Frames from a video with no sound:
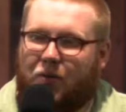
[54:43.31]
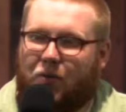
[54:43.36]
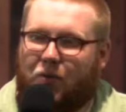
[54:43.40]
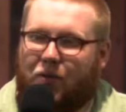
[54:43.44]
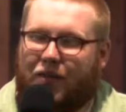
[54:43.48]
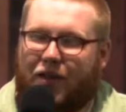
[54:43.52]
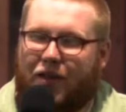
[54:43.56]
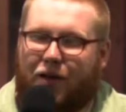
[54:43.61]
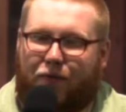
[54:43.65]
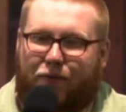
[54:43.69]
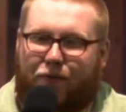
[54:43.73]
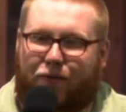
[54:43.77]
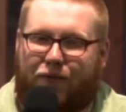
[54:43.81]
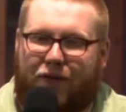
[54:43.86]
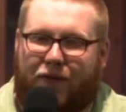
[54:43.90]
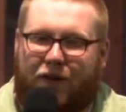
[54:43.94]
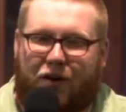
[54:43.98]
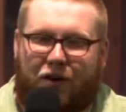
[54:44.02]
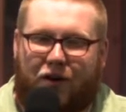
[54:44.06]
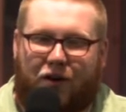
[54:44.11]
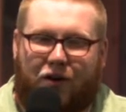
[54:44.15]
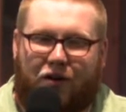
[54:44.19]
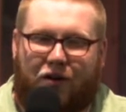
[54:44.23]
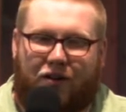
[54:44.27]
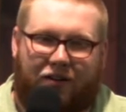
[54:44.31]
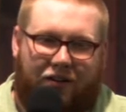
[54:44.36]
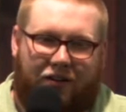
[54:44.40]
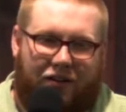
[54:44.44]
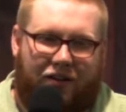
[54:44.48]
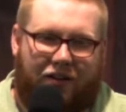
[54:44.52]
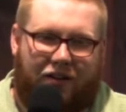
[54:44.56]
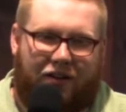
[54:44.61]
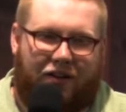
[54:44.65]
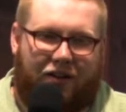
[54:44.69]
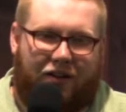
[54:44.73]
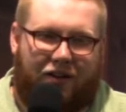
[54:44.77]
without fear,
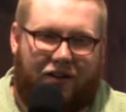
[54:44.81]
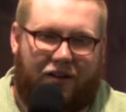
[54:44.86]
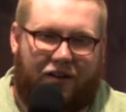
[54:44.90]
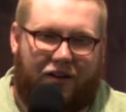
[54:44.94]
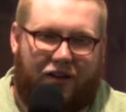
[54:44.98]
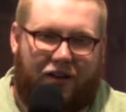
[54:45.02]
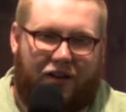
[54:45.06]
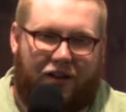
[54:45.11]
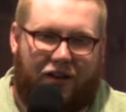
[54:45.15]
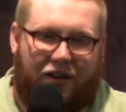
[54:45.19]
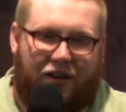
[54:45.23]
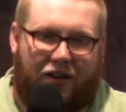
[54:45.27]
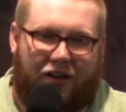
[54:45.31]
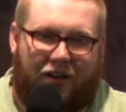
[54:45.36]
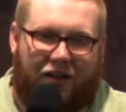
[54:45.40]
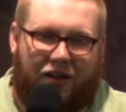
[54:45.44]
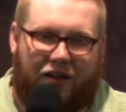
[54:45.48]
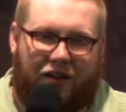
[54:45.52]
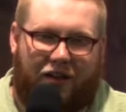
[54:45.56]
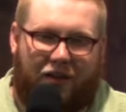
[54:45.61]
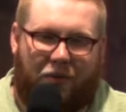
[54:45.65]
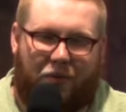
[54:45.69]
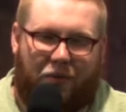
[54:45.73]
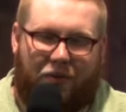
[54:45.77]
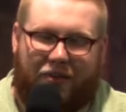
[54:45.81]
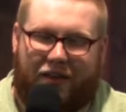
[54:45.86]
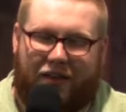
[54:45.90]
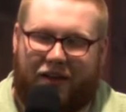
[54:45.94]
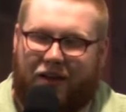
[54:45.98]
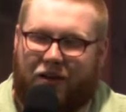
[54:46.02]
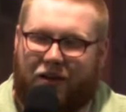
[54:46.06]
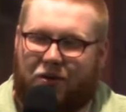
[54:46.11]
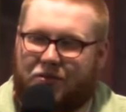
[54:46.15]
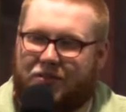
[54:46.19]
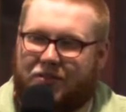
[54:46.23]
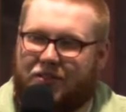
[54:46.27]

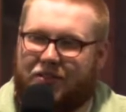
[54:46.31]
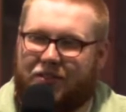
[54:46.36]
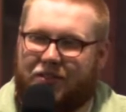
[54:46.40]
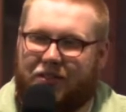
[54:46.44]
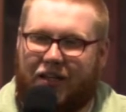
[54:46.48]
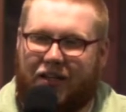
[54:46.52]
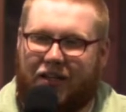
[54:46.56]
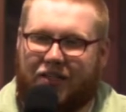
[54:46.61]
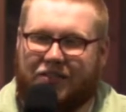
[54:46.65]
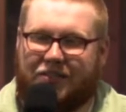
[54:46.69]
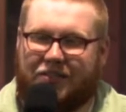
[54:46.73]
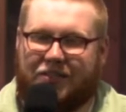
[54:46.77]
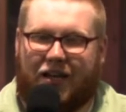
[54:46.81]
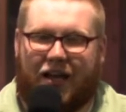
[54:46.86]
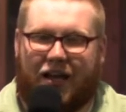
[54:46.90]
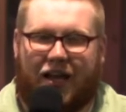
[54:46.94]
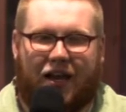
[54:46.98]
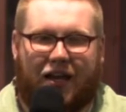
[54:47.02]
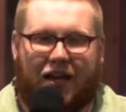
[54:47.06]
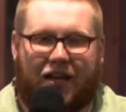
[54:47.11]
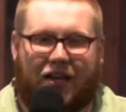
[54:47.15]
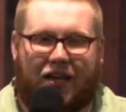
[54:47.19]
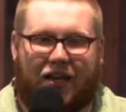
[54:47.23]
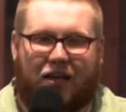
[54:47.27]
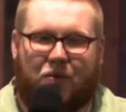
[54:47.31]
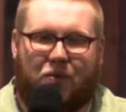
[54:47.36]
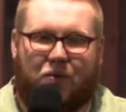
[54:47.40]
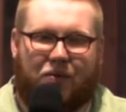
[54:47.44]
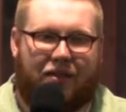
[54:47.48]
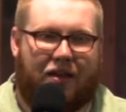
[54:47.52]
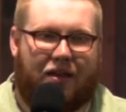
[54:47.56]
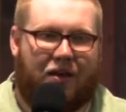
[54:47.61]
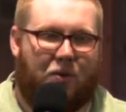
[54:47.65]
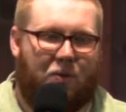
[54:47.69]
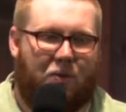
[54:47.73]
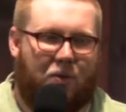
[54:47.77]
without anxiety,
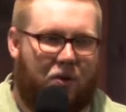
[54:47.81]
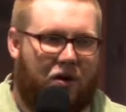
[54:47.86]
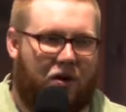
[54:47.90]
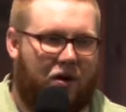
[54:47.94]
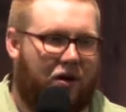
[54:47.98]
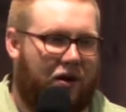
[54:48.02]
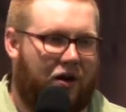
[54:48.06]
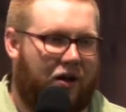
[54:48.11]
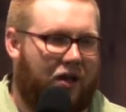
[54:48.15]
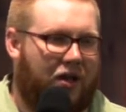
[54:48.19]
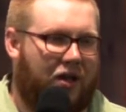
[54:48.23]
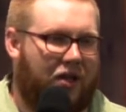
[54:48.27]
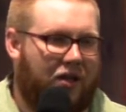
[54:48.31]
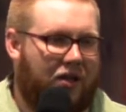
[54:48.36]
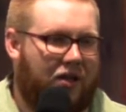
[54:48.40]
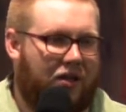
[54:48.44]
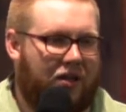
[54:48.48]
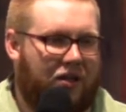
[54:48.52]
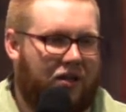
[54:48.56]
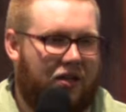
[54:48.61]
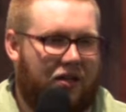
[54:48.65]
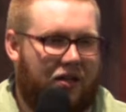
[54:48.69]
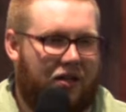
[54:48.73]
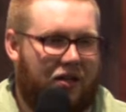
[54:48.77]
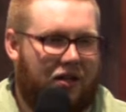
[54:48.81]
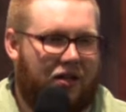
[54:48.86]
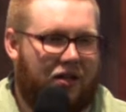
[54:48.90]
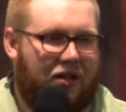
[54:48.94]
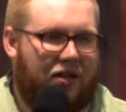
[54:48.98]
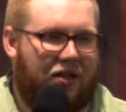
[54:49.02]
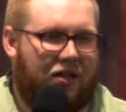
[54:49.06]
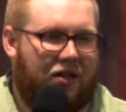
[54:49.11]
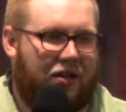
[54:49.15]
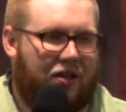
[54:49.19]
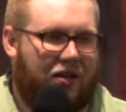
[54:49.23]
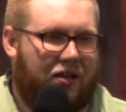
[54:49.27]
without worry.
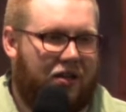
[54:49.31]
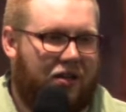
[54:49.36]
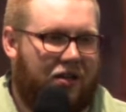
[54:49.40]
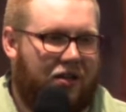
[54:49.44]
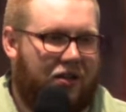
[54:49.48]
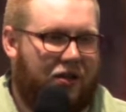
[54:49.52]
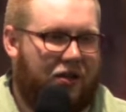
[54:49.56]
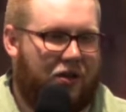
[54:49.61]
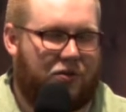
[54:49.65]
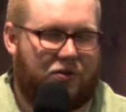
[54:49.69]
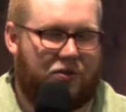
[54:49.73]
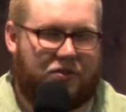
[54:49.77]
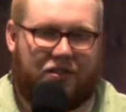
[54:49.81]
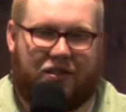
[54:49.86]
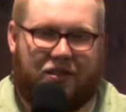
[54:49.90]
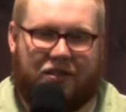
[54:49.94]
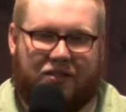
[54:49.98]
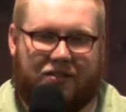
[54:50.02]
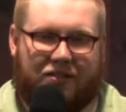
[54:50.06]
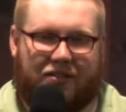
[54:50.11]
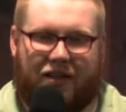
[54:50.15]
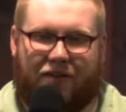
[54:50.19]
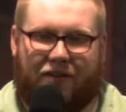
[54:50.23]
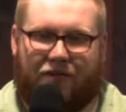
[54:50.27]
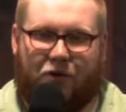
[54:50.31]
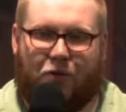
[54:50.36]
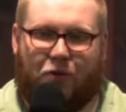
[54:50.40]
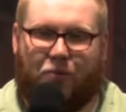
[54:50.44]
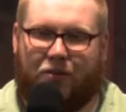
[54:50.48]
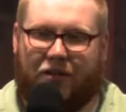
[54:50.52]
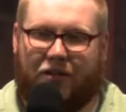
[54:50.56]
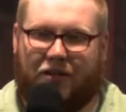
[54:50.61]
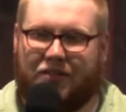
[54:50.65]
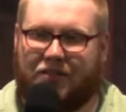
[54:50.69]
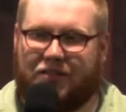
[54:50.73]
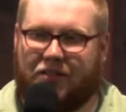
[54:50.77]
Those things have no
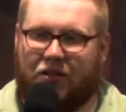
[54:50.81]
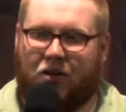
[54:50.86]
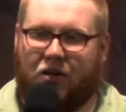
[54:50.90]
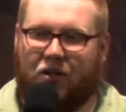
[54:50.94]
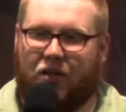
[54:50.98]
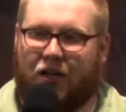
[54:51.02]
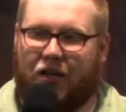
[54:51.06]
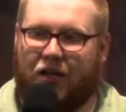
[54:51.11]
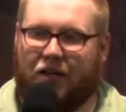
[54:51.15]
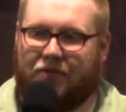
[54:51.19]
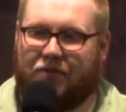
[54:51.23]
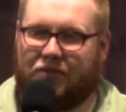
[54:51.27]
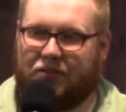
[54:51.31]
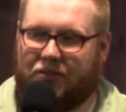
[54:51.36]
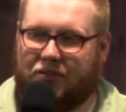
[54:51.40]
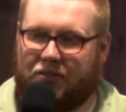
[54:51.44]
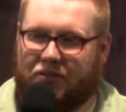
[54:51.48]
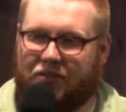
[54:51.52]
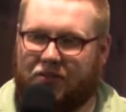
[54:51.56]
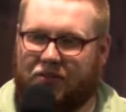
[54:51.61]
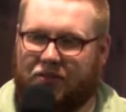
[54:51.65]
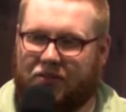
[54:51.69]
place in our lives.